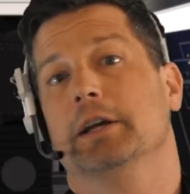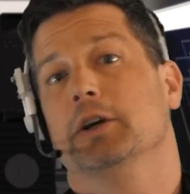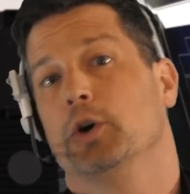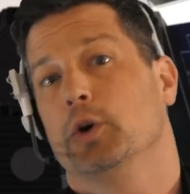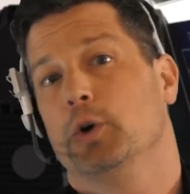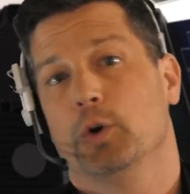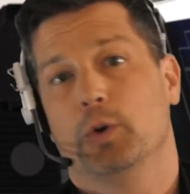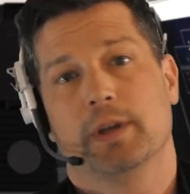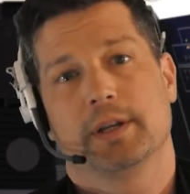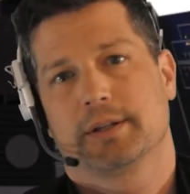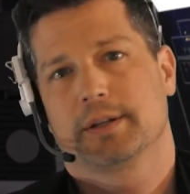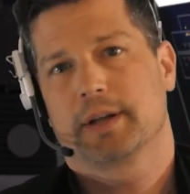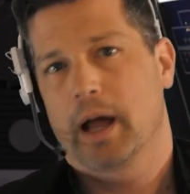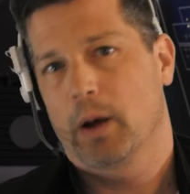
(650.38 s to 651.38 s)
who
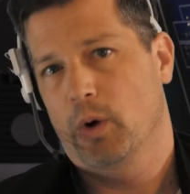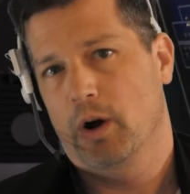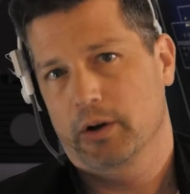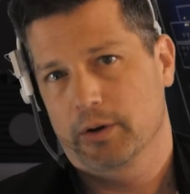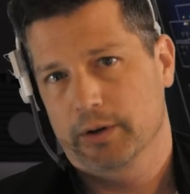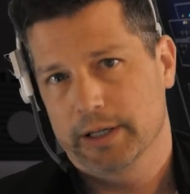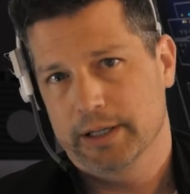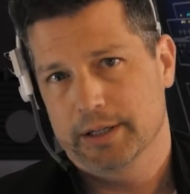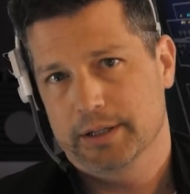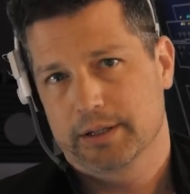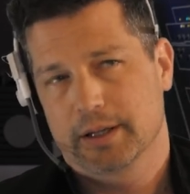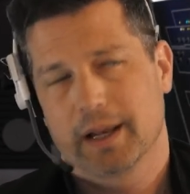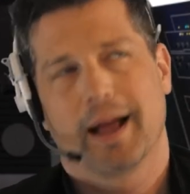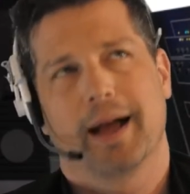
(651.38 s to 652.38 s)
this Skywalker
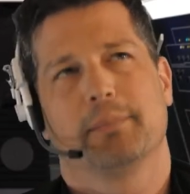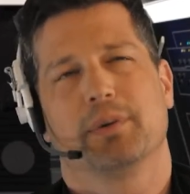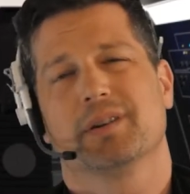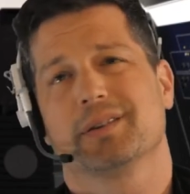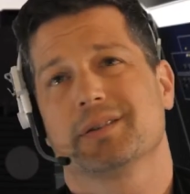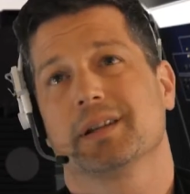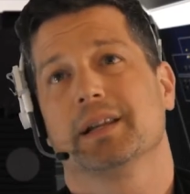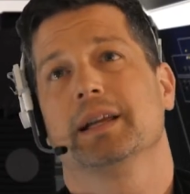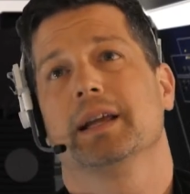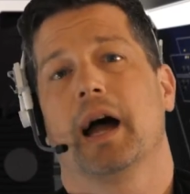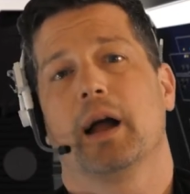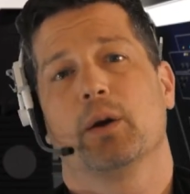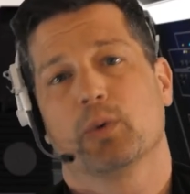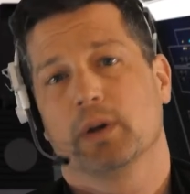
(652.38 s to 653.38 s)
is. Personally,
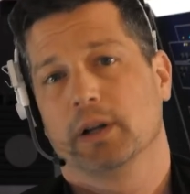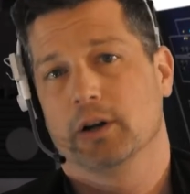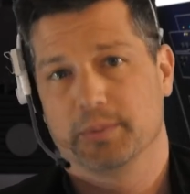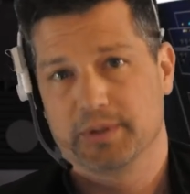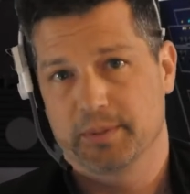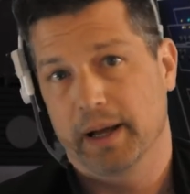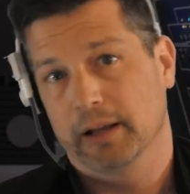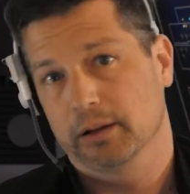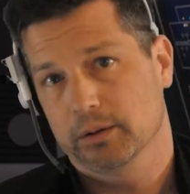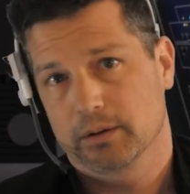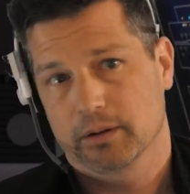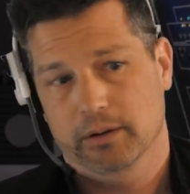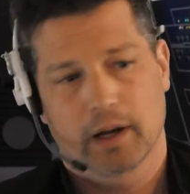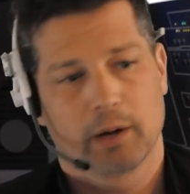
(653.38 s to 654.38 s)
I really hope it's about
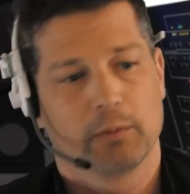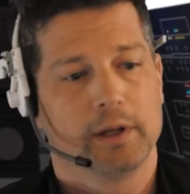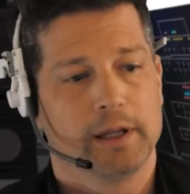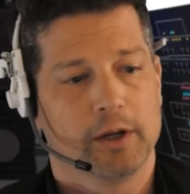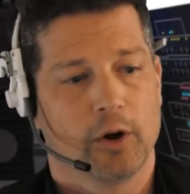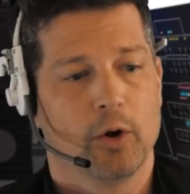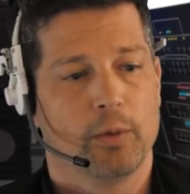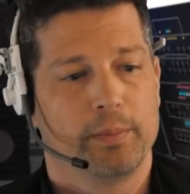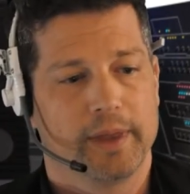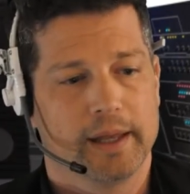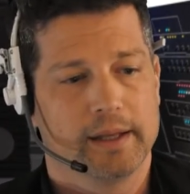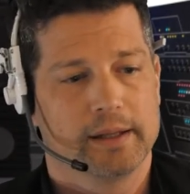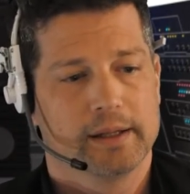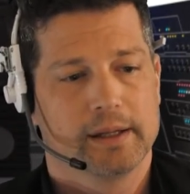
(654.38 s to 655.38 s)
Luke. I really hope
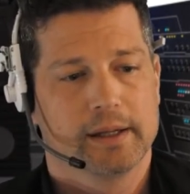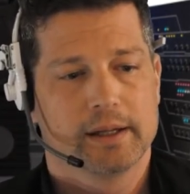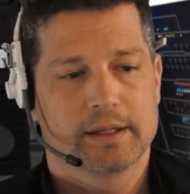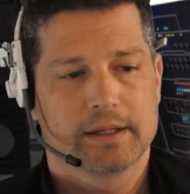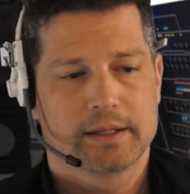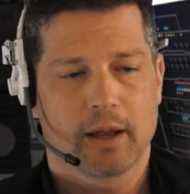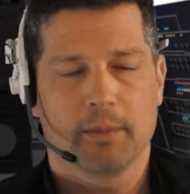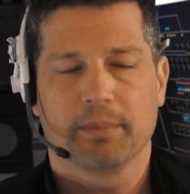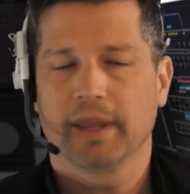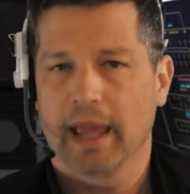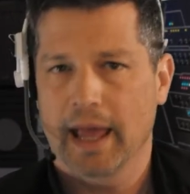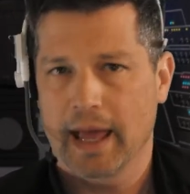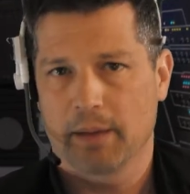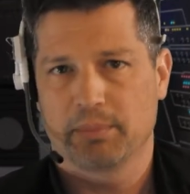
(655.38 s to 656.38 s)
that something
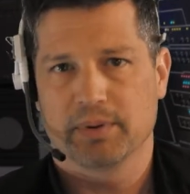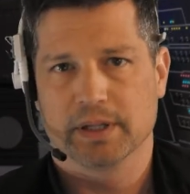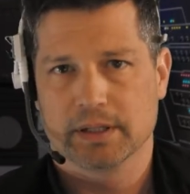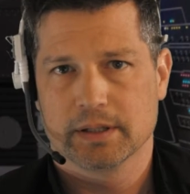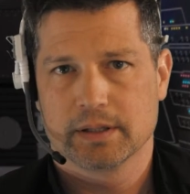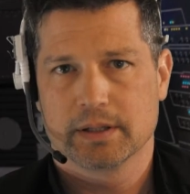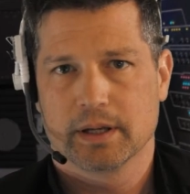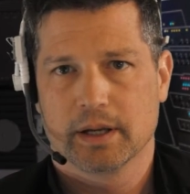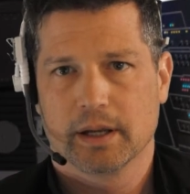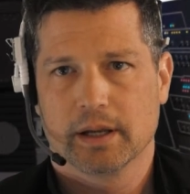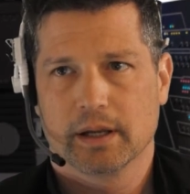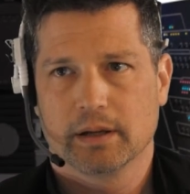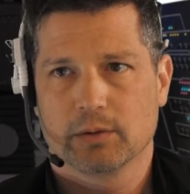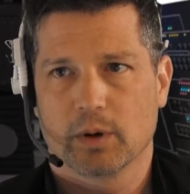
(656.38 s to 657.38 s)
happens
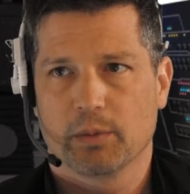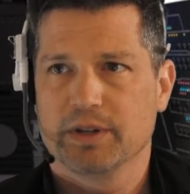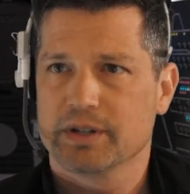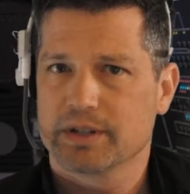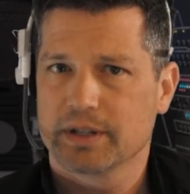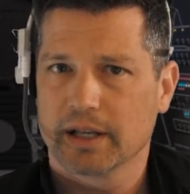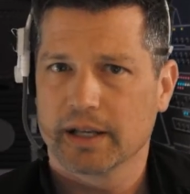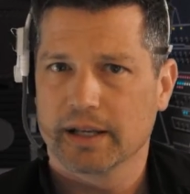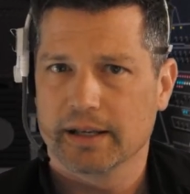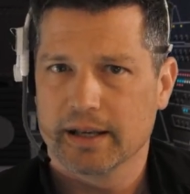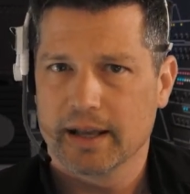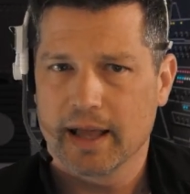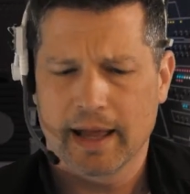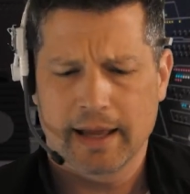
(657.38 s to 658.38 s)
to where we just get a
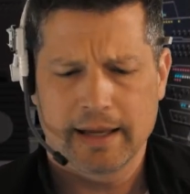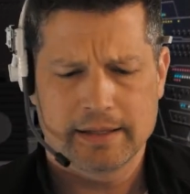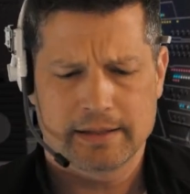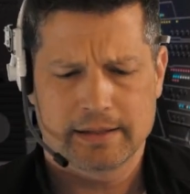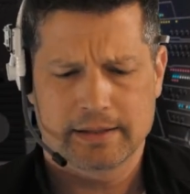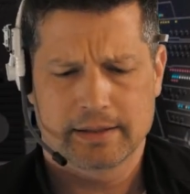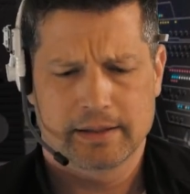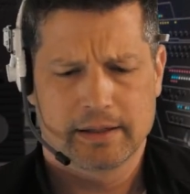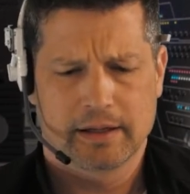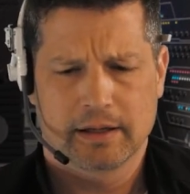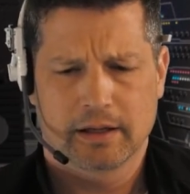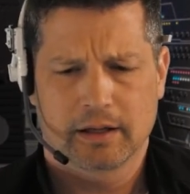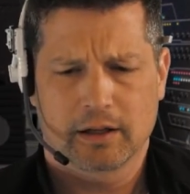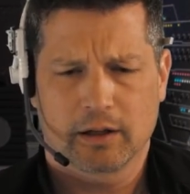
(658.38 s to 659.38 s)
nice
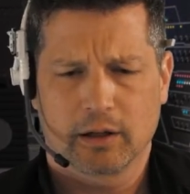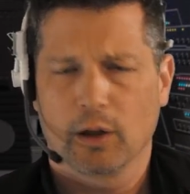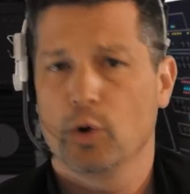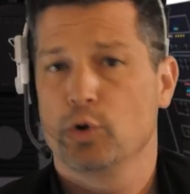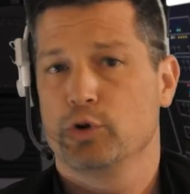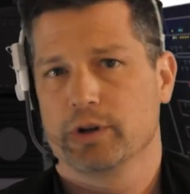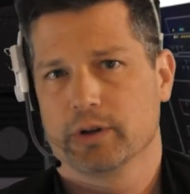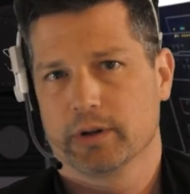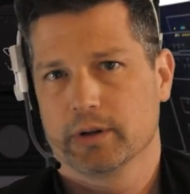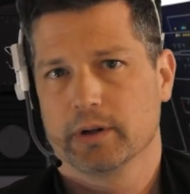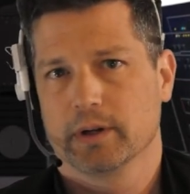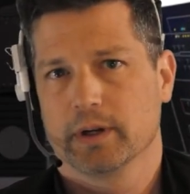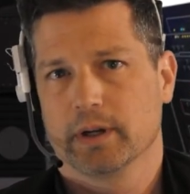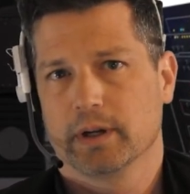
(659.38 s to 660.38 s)

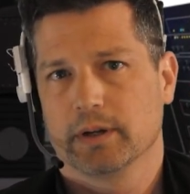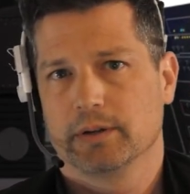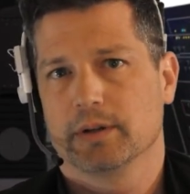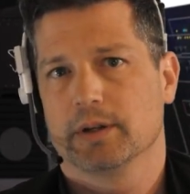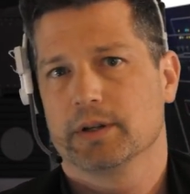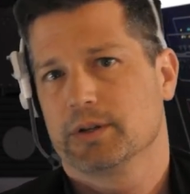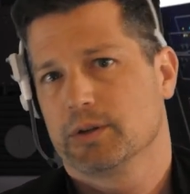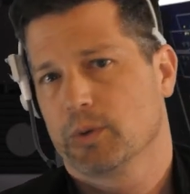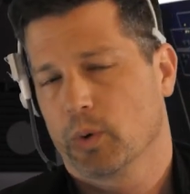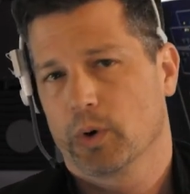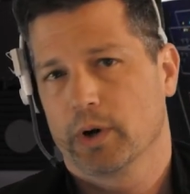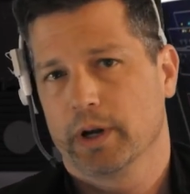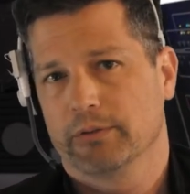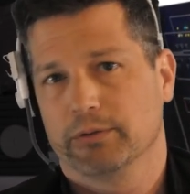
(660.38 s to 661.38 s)
closure to the
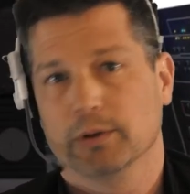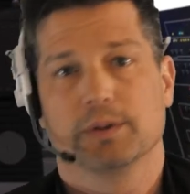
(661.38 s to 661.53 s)
story of Luke